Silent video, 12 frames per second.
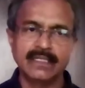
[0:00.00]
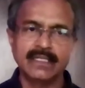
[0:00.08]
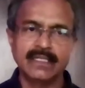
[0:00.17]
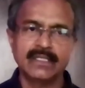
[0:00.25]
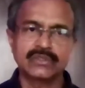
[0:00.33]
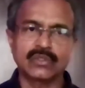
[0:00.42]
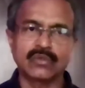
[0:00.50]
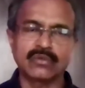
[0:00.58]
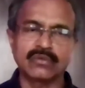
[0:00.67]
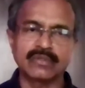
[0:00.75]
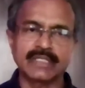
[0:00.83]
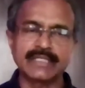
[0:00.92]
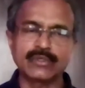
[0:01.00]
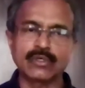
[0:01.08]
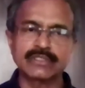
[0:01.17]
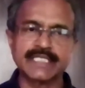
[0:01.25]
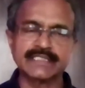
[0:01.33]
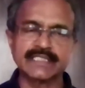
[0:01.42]
So in those
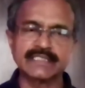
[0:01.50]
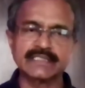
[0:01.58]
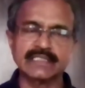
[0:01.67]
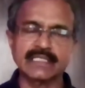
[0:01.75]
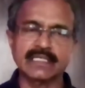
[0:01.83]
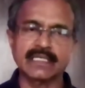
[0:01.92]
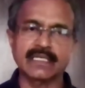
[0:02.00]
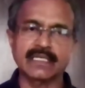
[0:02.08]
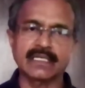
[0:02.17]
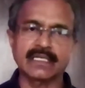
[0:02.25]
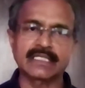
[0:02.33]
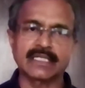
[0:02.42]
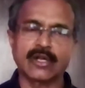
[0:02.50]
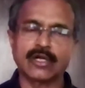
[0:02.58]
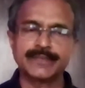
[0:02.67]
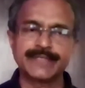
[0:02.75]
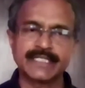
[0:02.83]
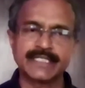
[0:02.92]
cases, it will
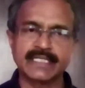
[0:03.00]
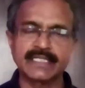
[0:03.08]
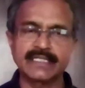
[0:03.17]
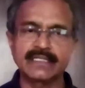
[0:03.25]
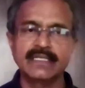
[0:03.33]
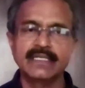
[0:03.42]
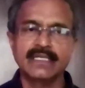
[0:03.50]
automatically